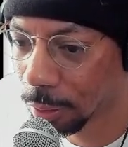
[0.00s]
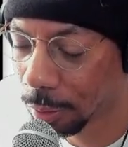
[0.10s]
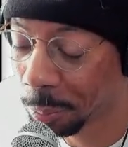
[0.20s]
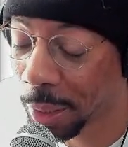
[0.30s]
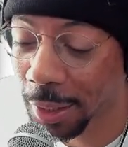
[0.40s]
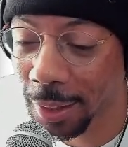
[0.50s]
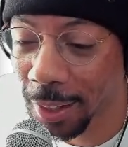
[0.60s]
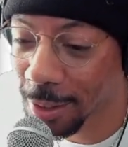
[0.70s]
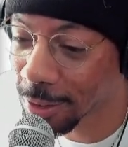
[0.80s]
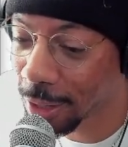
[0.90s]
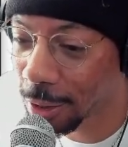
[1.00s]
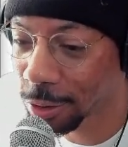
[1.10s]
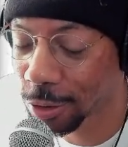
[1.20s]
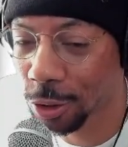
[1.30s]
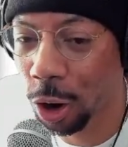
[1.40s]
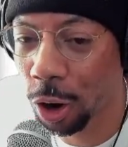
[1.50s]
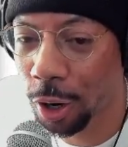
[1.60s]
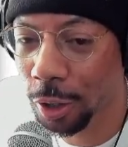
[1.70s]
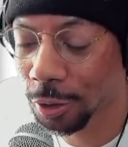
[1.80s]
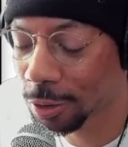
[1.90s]
Man, that $1,000 is a
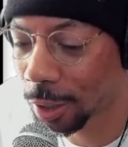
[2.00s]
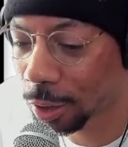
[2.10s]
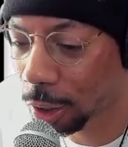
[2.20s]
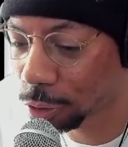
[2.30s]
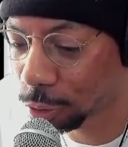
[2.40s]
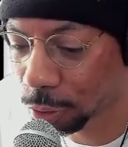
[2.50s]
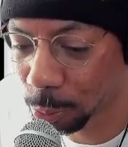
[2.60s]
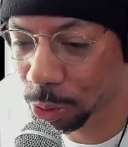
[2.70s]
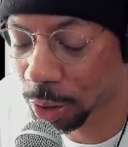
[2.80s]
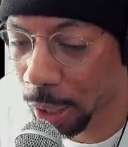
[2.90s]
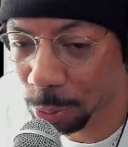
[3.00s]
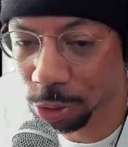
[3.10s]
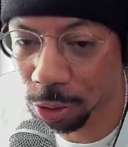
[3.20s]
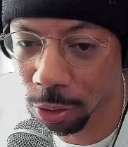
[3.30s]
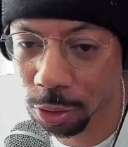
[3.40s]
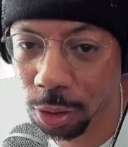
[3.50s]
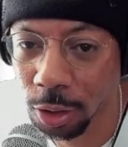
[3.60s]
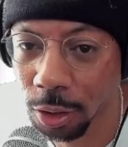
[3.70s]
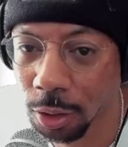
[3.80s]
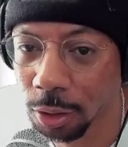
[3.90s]
hard psychological number to capture
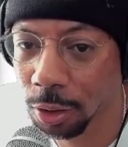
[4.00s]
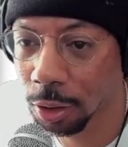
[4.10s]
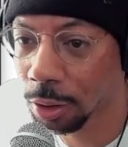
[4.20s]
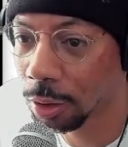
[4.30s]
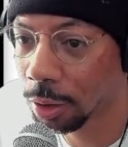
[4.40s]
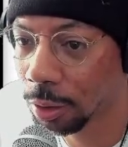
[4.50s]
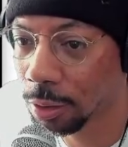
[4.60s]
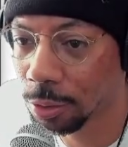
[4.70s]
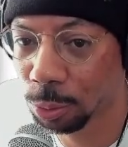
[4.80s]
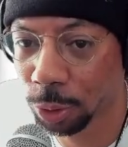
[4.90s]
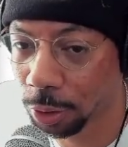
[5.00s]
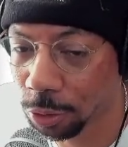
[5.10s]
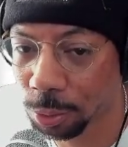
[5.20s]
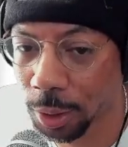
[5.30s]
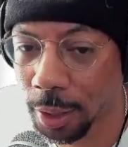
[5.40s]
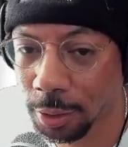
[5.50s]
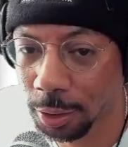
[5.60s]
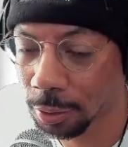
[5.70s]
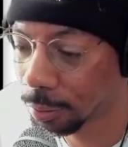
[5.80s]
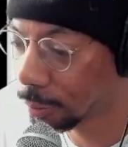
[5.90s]
in this
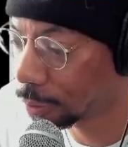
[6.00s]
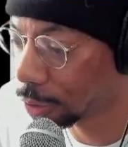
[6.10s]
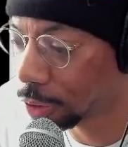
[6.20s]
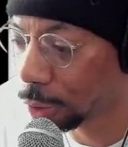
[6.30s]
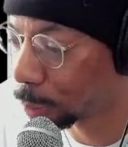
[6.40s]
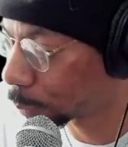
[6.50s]
reality, for sure.